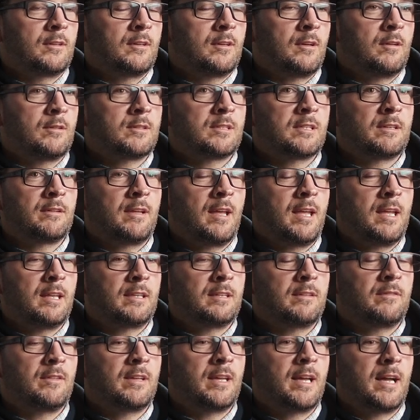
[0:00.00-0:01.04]
I was in an
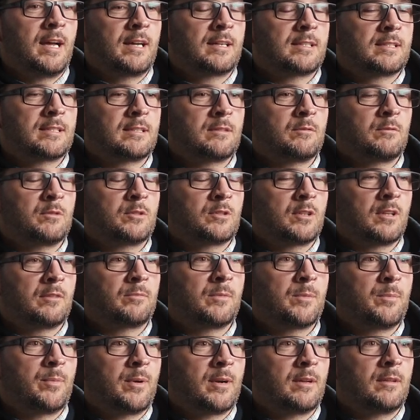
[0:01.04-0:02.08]
ATV accident, which left
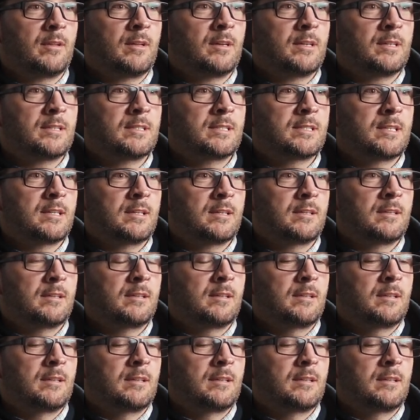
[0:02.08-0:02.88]
me paralyzed.